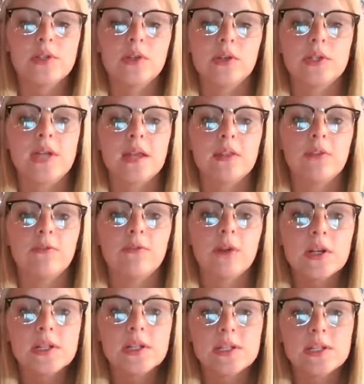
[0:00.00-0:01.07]
You'll take the
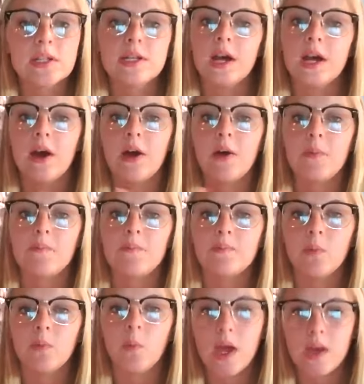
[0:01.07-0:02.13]
first
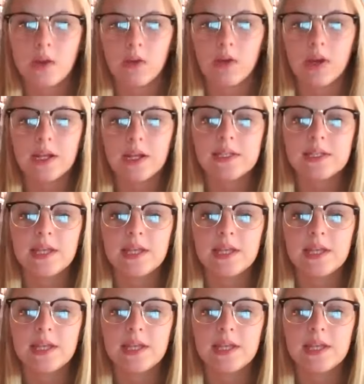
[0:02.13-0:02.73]
wet ingredients